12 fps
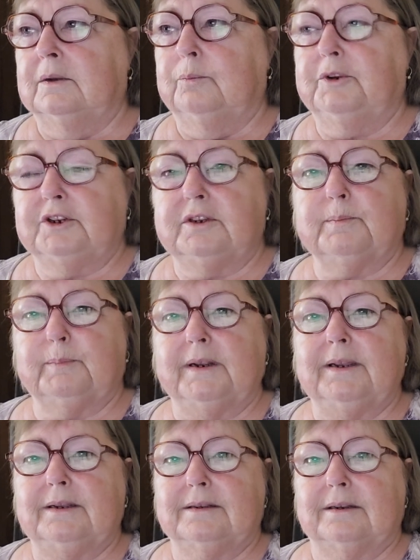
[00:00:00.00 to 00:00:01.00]
which is
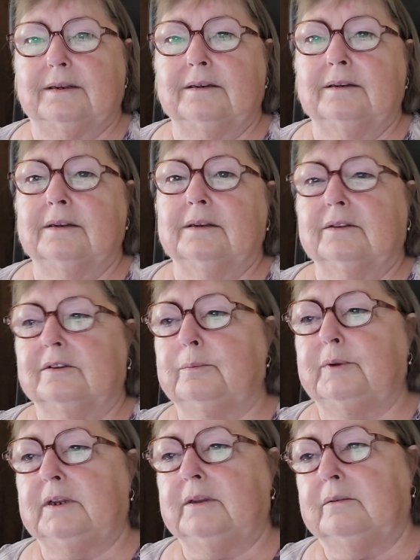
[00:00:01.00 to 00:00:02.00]
pleasing. So
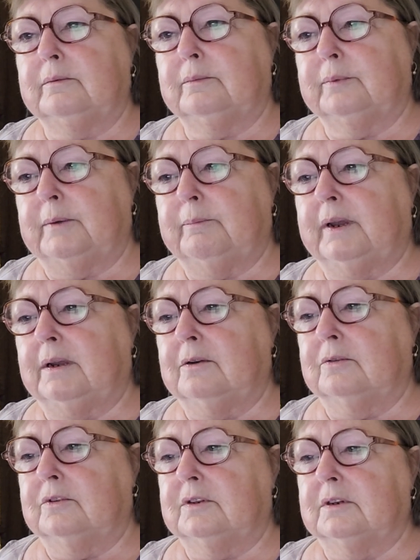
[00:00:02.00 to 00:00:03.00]
we went back
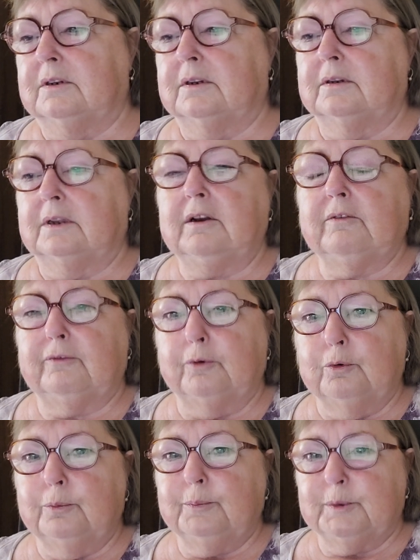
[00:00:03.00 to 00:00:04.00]
on to
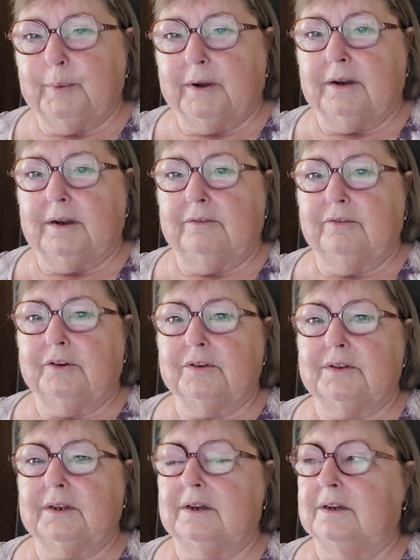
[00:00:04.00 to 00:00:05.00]
informed by
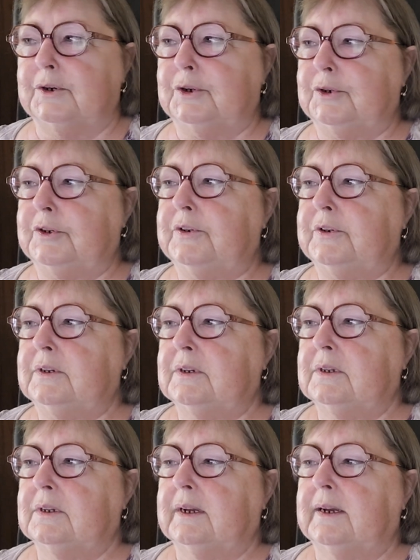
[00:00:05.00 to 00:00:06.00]
Fast 800,
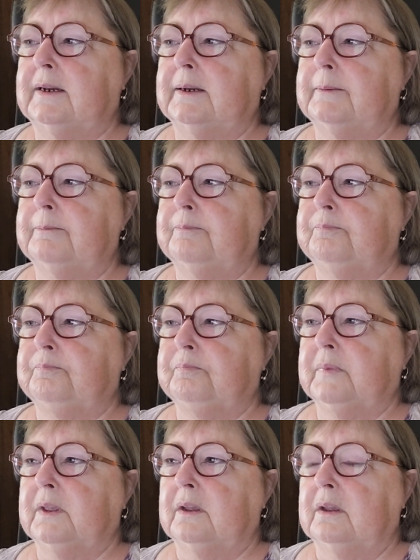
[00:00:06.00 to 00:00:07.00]
and
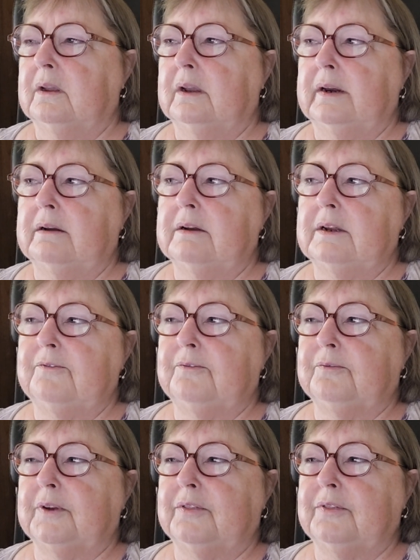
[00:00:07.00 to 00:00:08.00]

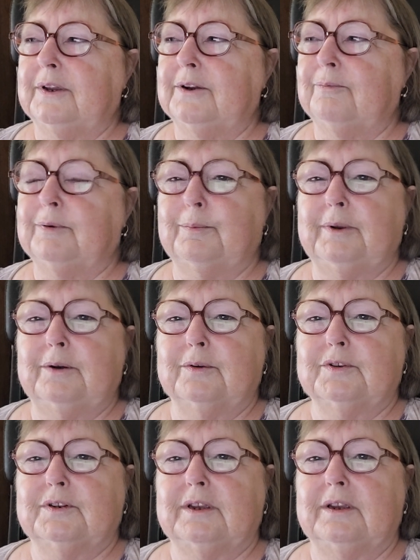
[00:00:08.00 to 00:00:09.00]
I think I've probably
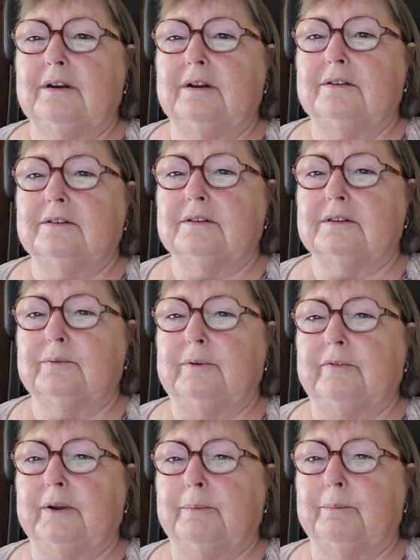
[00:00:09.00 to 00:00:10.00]
lost a kilo since
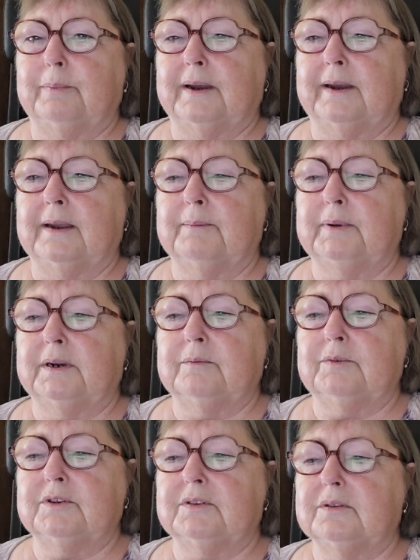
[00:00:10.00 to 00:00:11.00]
we've come back, but
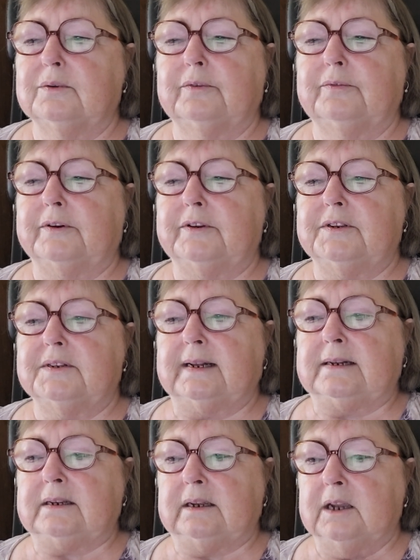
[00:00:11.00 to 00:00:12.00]
I'm just sort of very
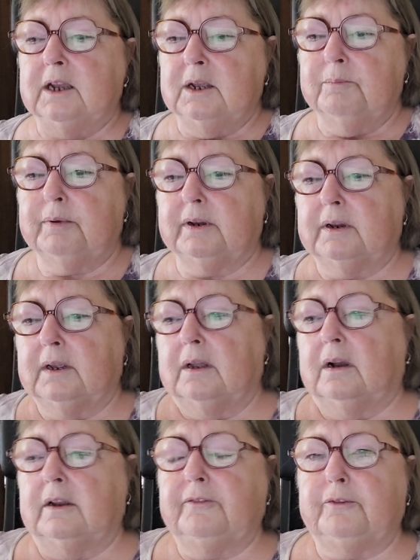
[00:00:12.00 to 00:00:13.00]
static. But
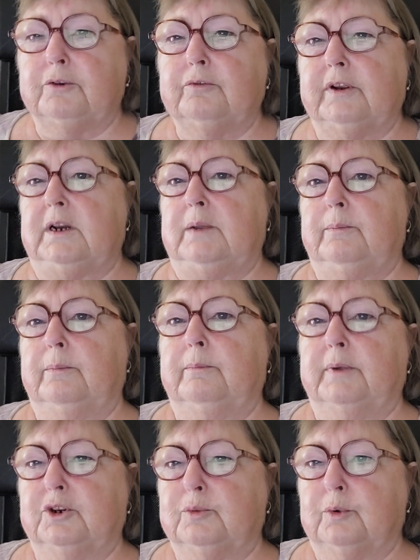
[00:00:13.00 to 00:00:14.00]
I feel really
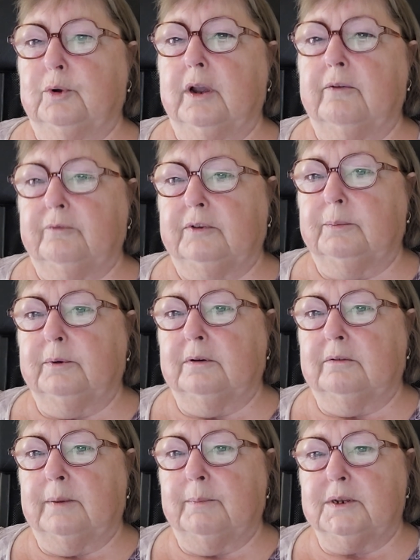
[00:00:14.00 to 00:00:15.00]
much more comfortable
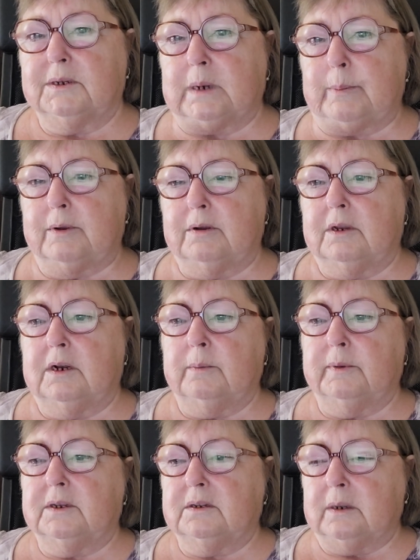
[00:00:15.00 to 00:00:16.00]
around my stomach.
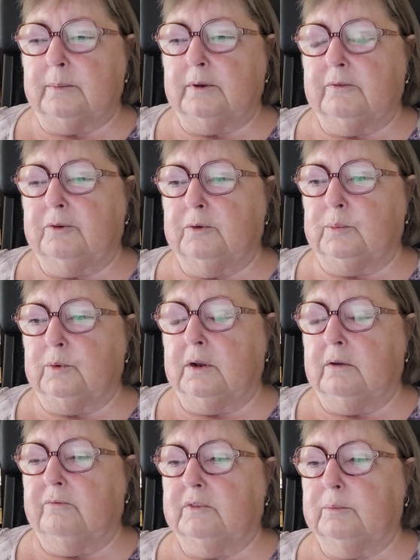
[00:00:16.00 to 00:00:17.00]
My stomach feels more
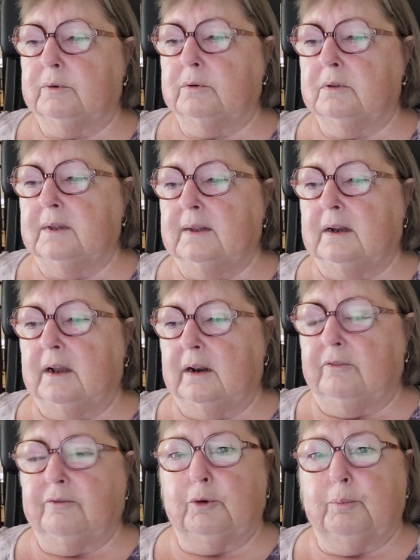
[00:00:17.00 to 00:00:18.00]
comfortable. I
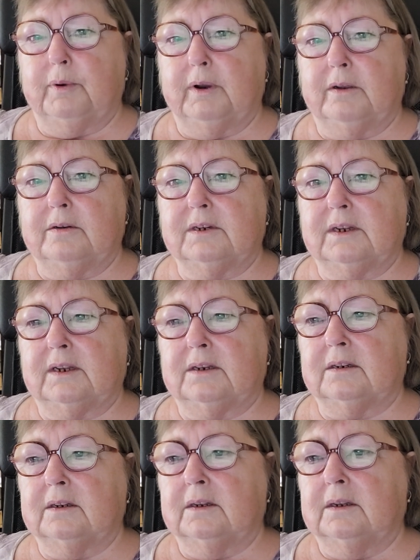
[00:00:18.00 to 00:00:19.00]
don't feel
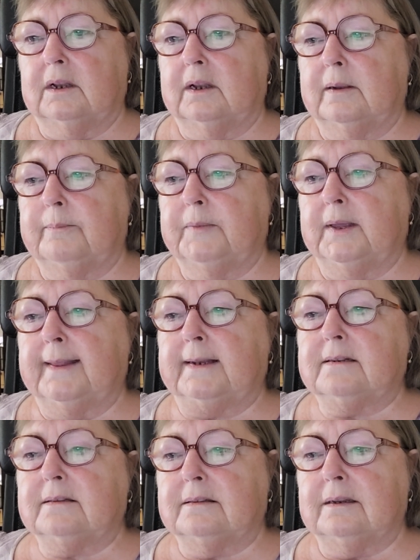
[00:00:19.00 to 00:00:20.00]
bloated. And
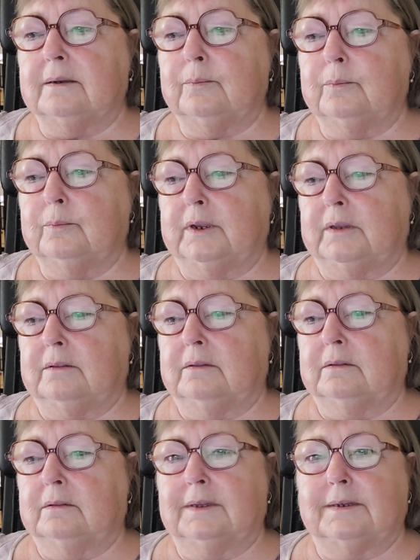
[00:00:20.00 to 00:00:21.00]
that's the thing with
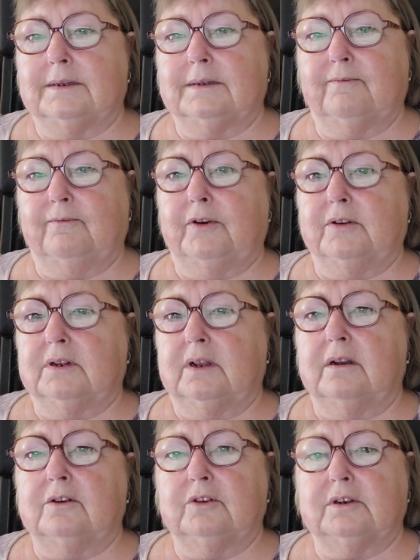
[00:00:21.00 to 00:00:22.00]
this Fast
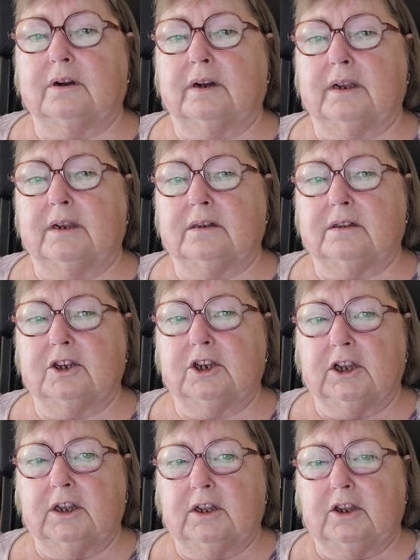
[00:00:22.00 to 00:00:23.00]
800 diet, is that
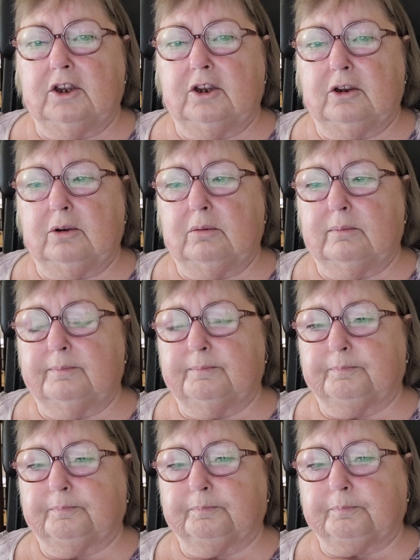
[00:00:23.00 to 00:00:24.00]
you
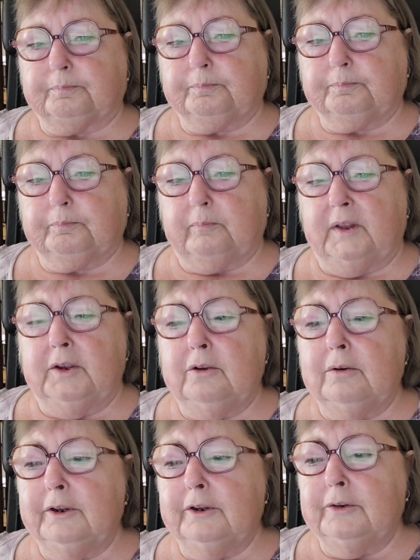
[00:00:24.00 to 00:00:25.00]

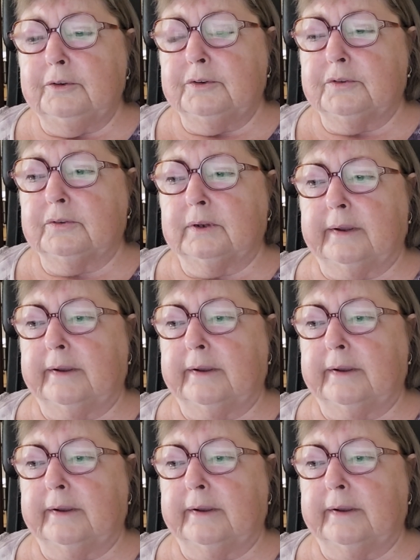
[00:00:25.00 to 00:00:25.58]
lose